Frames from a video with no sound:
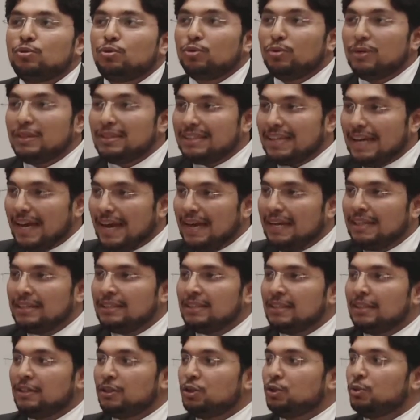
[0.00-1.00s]
His
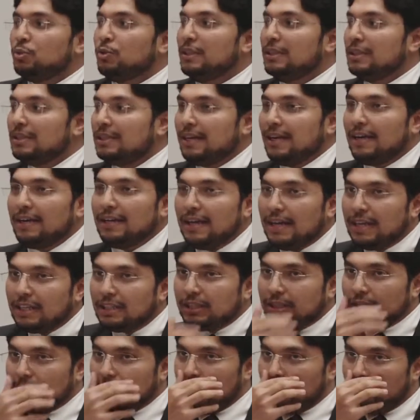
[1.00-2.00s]
angels, to His
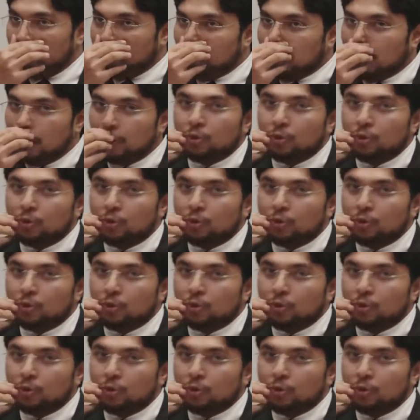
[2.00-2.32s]
creation,